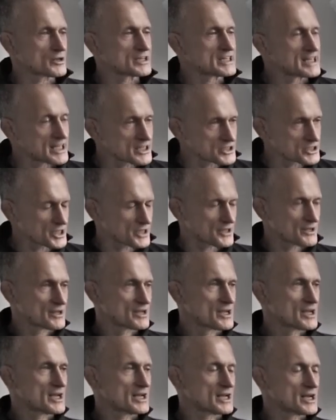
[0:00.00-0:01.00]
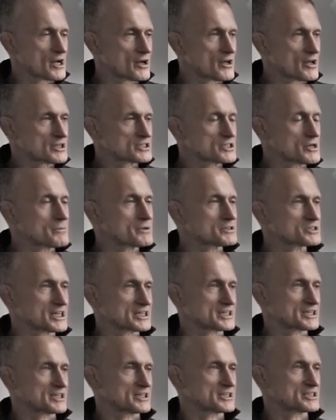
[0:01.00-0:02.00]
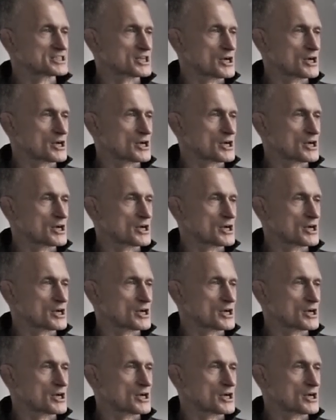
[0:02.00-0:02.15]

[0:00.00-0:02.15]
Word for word: or yeah. dizzy you know, it's almost like